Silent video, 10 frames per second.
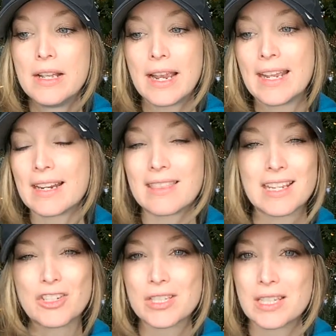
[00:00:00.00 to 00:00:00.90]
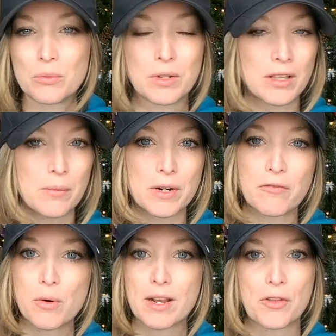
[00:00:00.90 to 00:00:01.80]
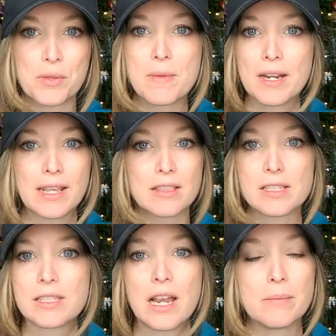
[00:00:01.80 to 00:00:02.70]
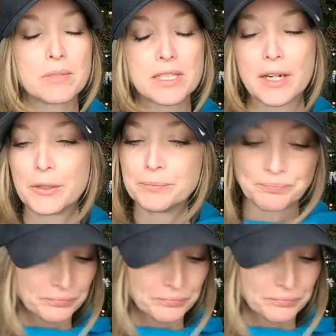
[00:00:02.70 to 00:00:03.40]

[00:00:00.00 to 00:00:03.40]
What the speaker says: and they just didn't really want to fork out the money at this time. So